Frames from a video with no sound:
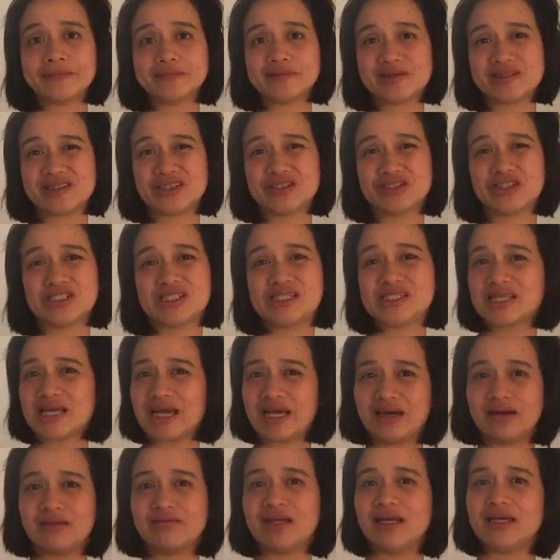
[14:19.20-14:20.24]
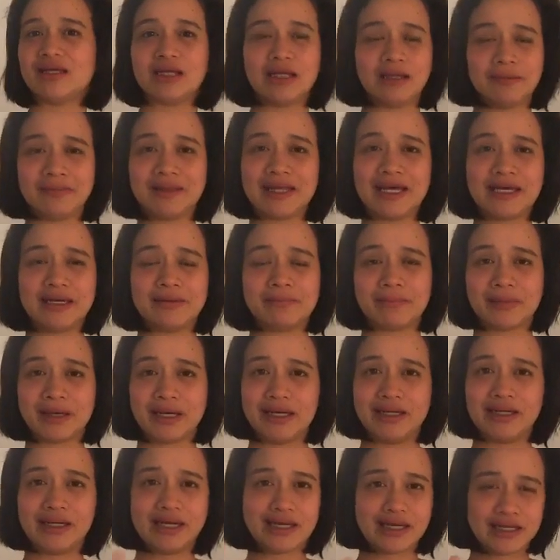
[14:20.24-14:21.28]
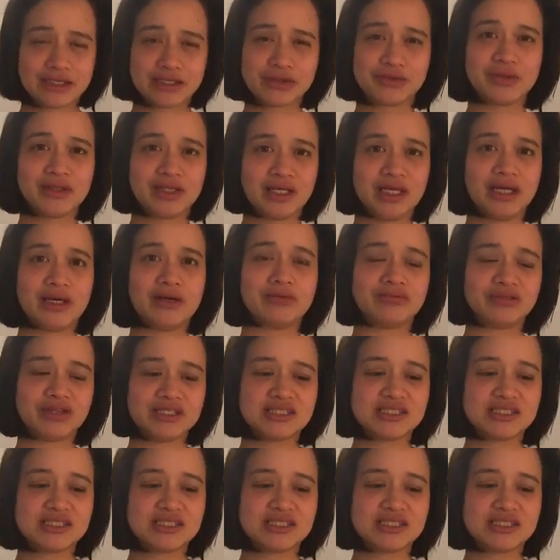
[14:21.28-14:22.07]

So just kind of keep that in mind. The idea